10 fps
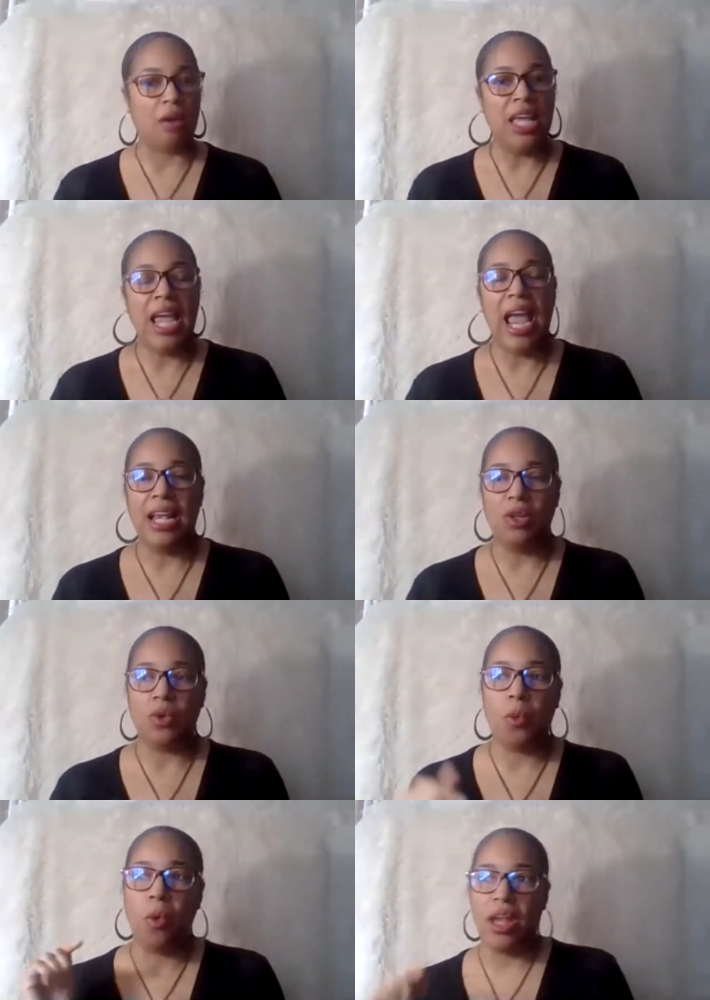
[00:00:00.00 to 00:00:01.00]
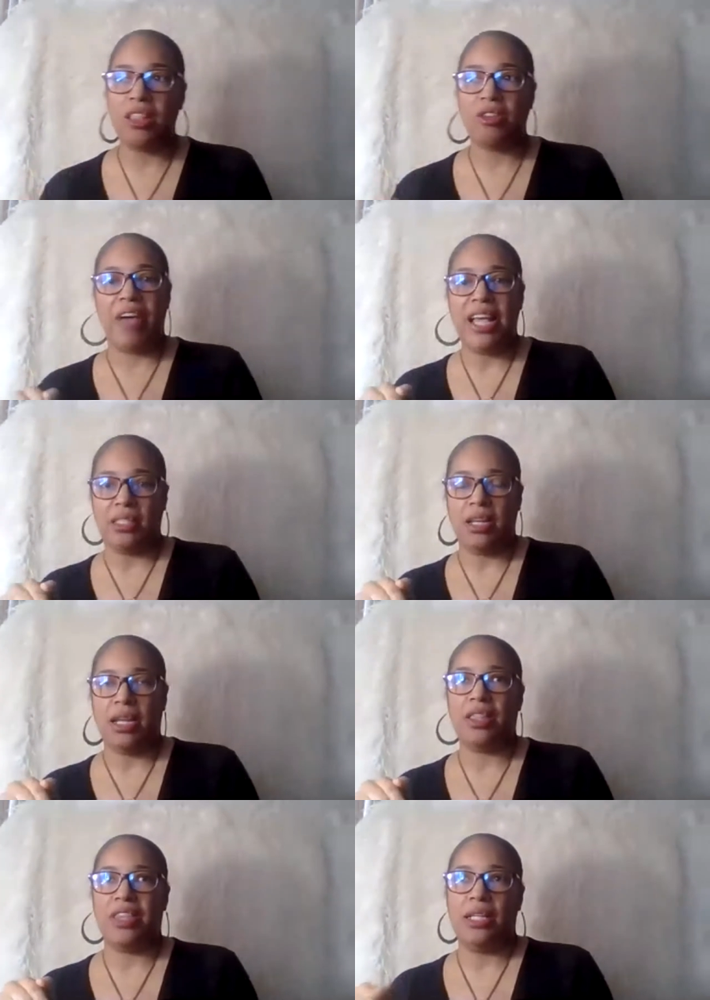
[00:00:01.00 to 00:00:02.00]
And one other fascinating
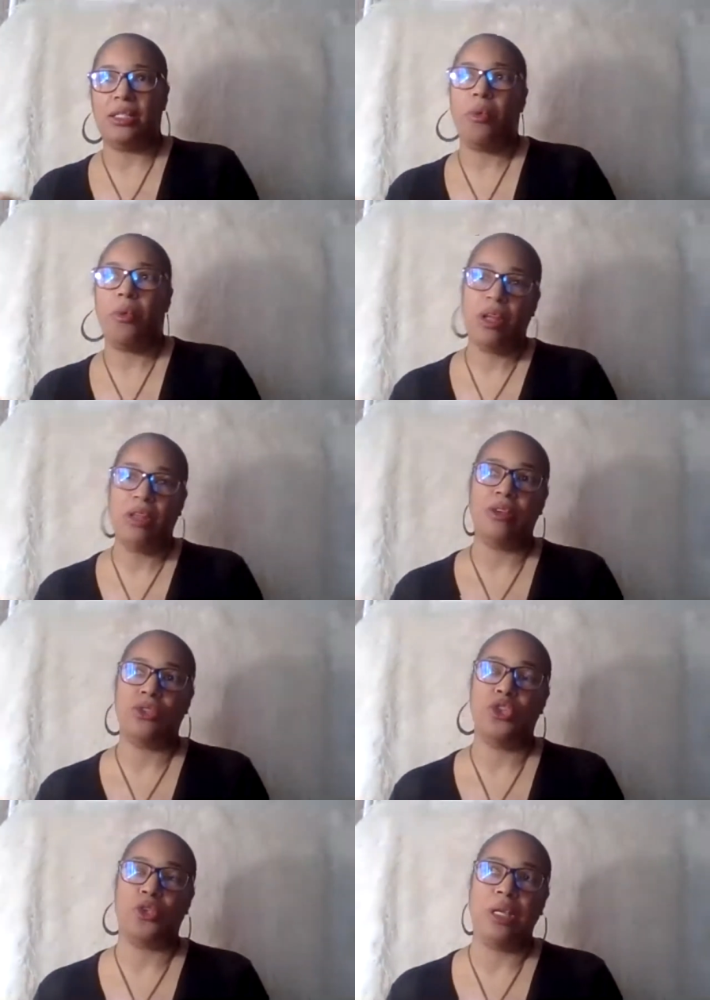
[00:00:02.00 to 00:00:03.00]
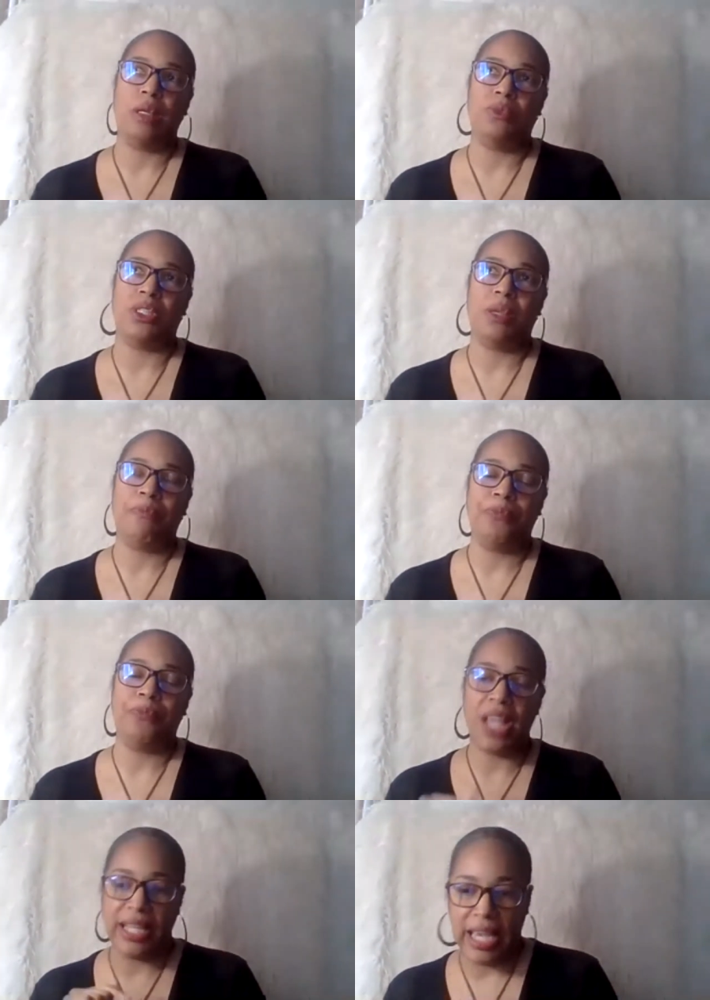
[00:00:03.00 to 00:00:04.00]
thing is that one of those dreams
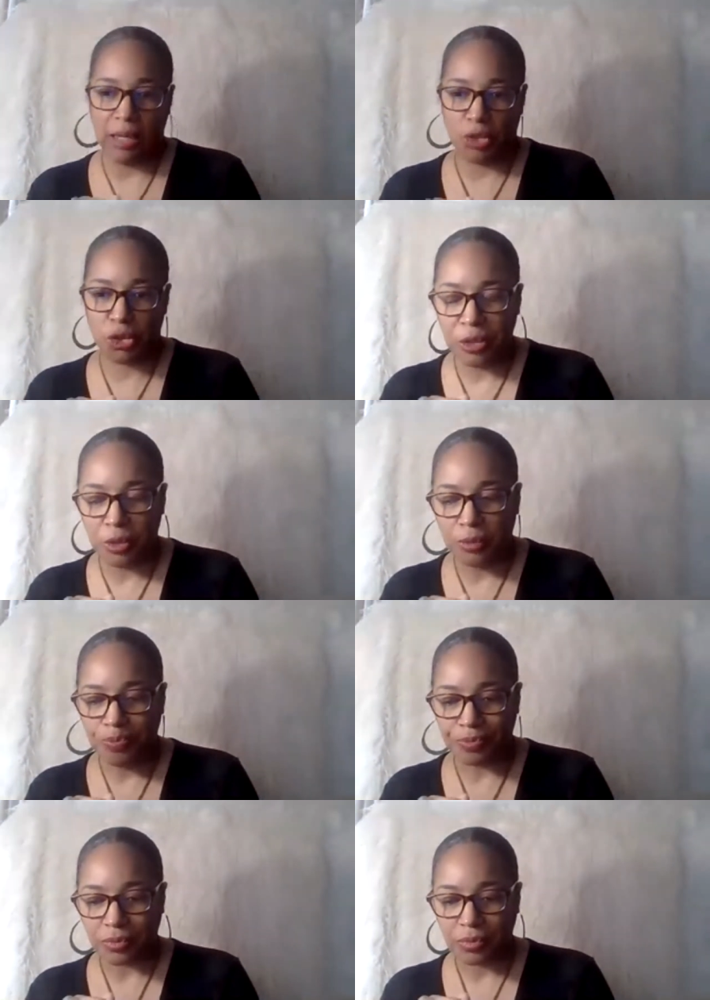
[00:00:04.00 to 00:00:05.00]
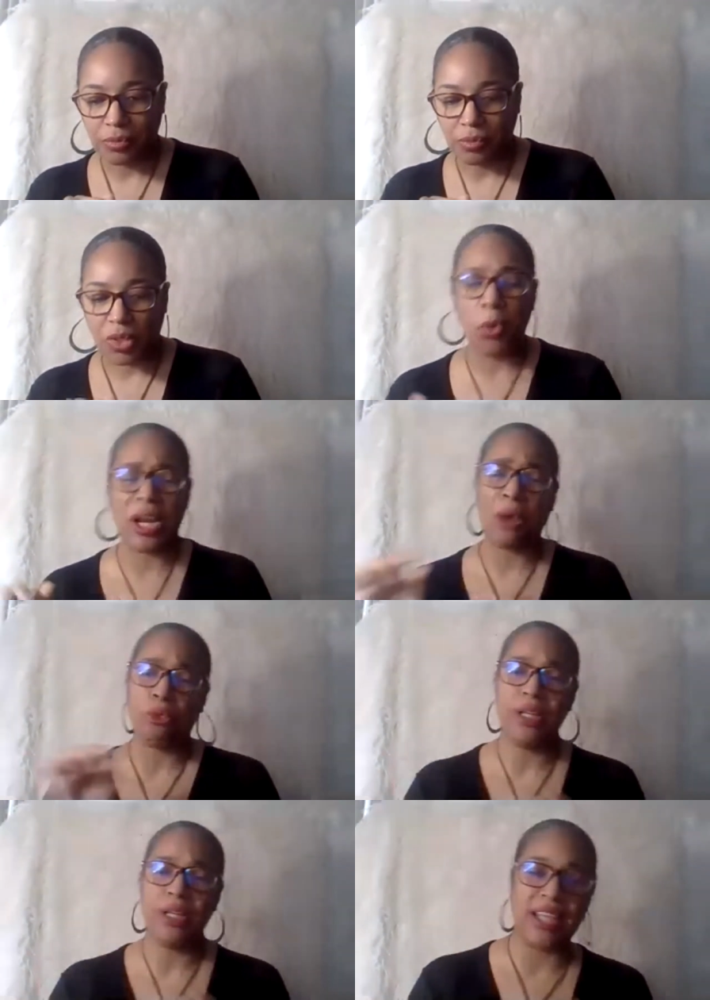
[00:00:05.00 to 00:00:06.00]
that came true, when I
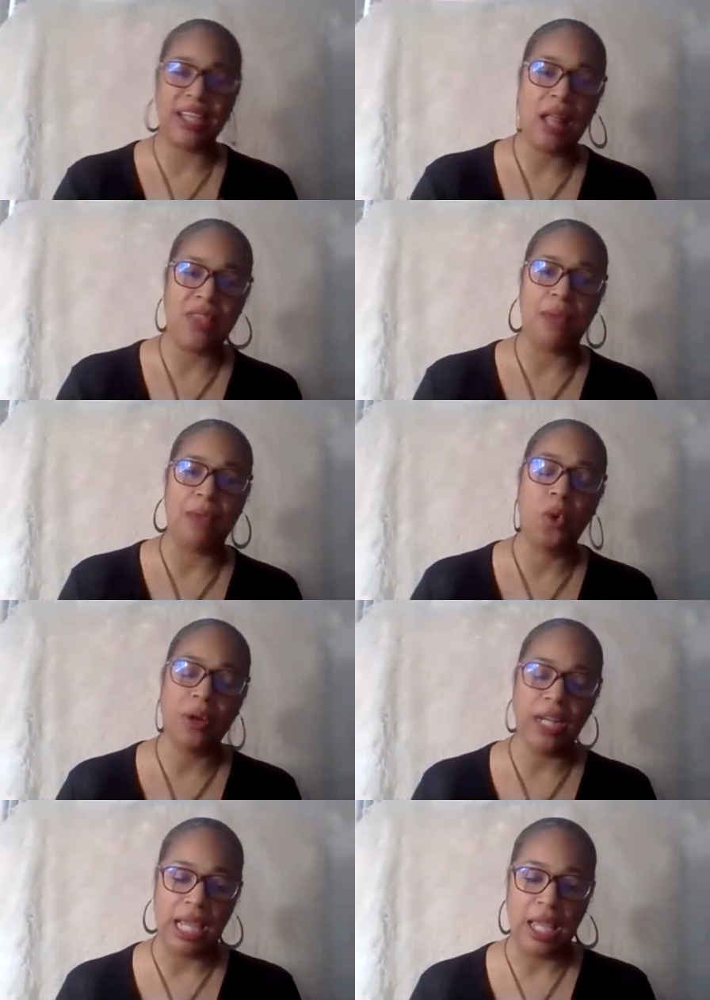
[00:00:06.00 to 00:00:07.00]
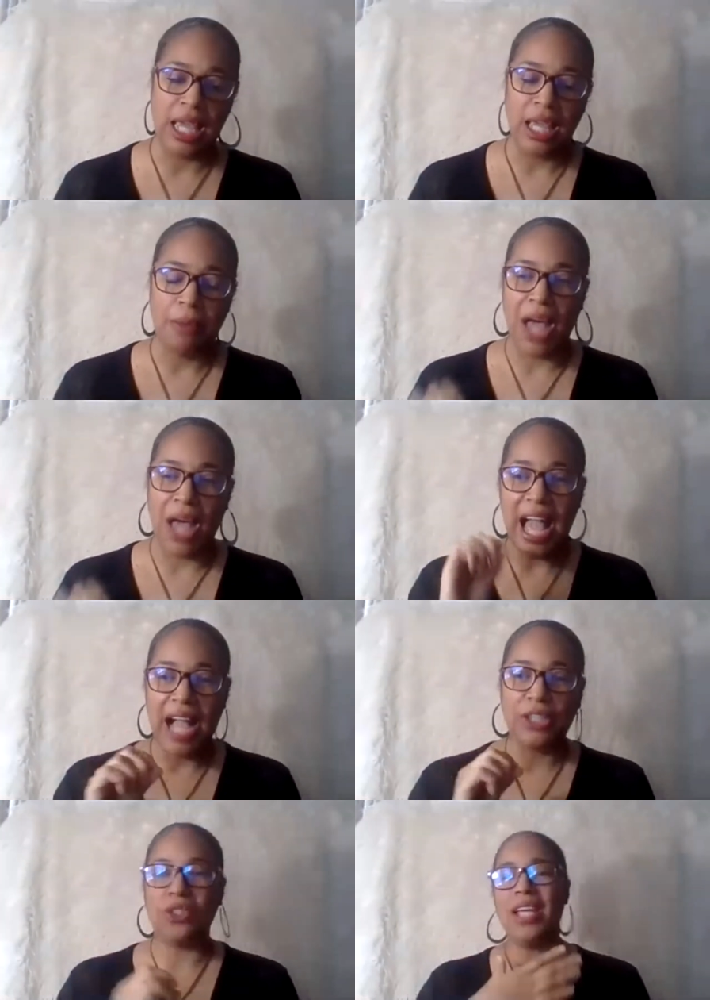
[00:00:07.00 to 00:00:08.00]
wrote it down that morning, I
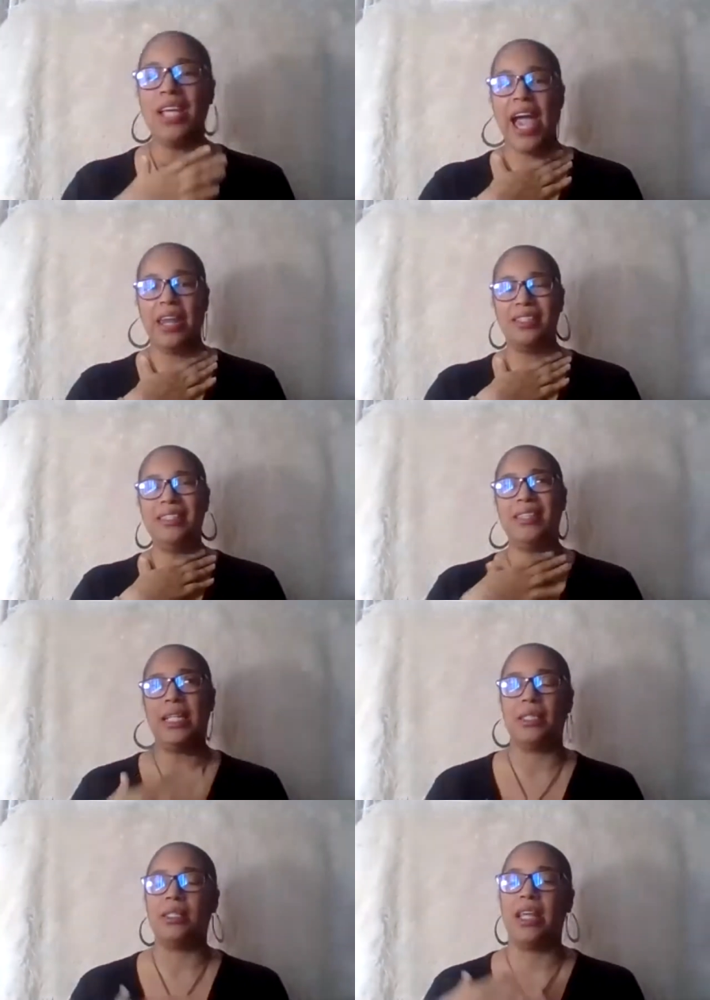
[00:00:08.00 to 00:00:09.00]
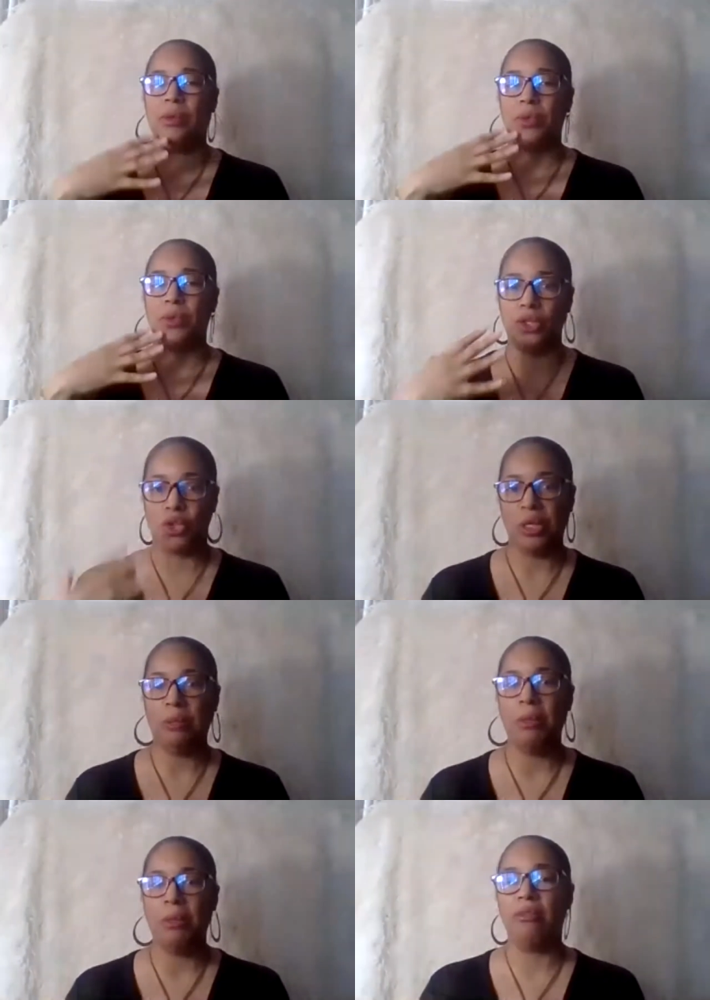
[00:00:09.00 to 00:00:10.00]
actually had a sense that it was a
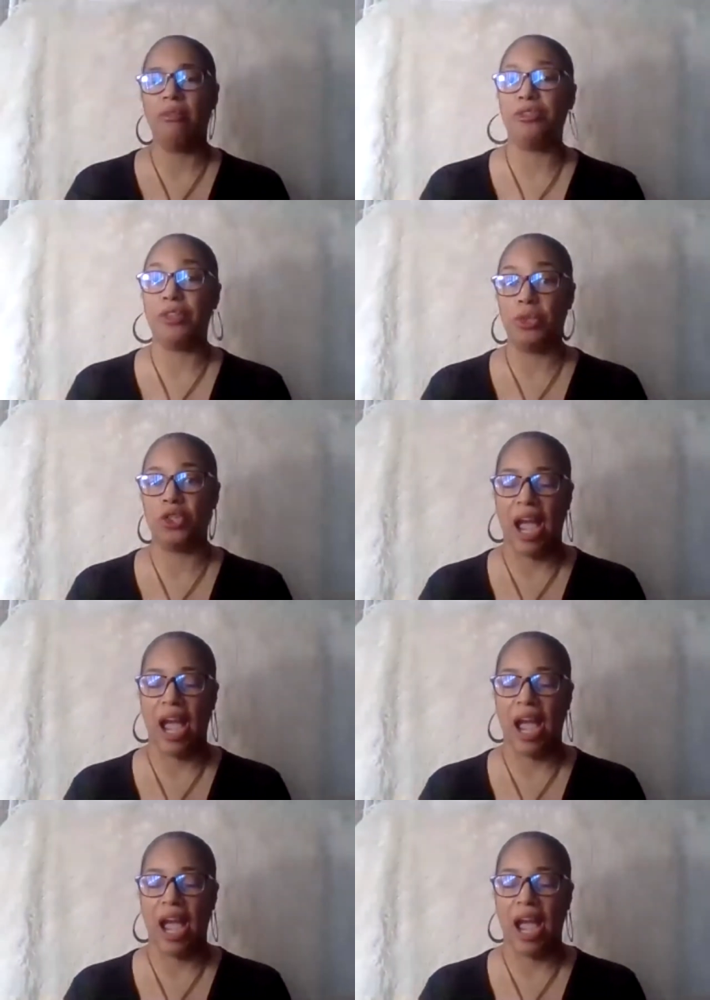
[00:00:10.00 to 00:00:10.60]
dream of the future.